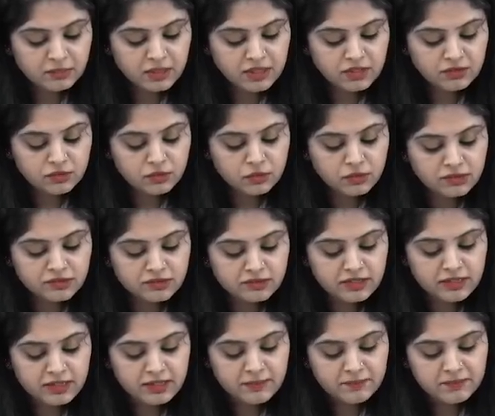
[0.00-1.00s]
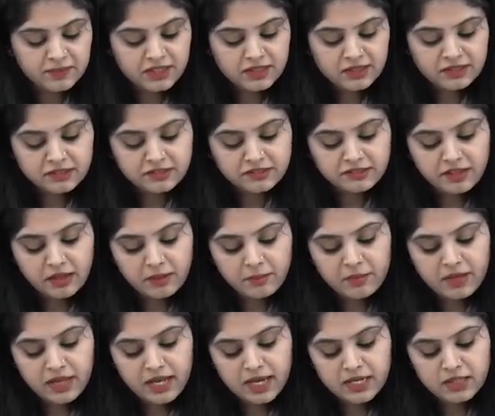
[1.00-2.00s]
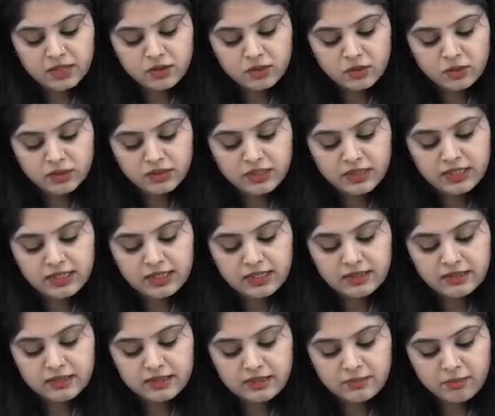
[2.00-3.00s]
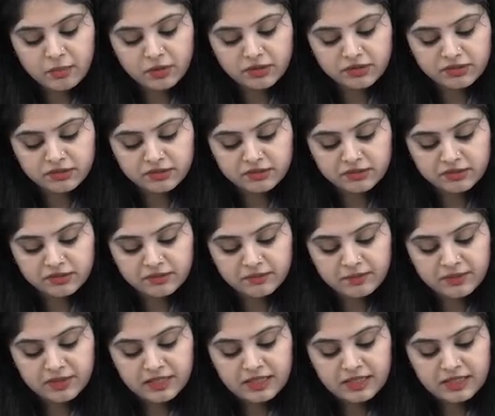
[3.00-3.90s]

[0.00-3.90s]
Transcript: means you are seeing subendothelial deposits.